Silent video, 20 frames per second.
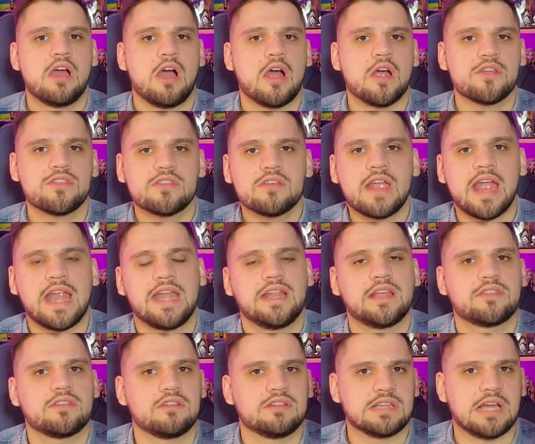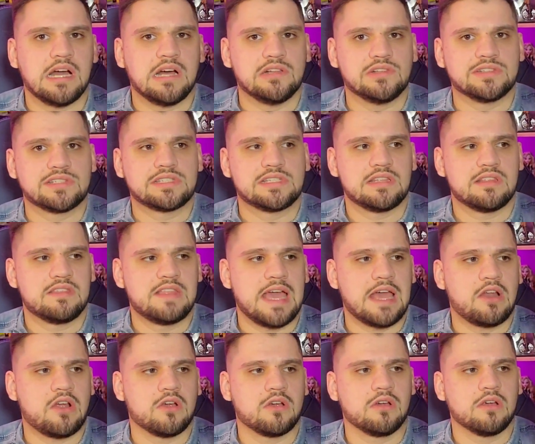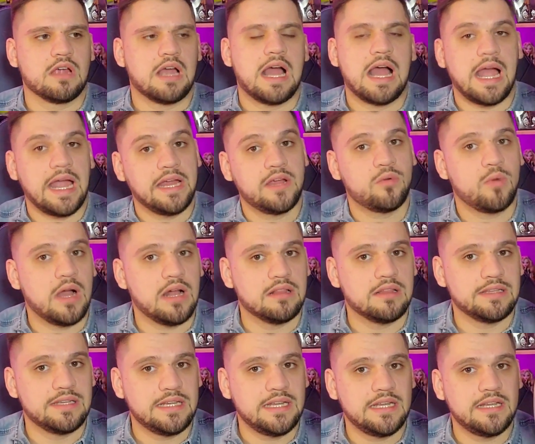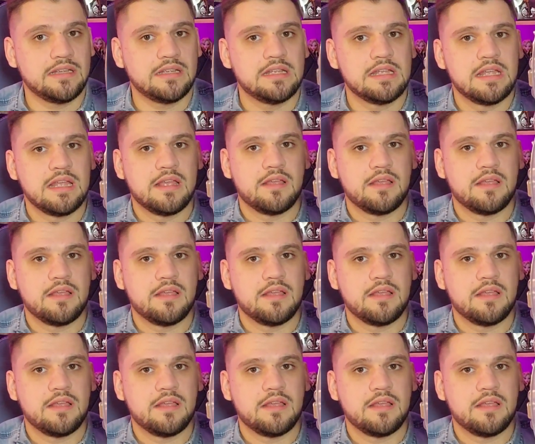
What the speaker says: are there any other dolls that are high quality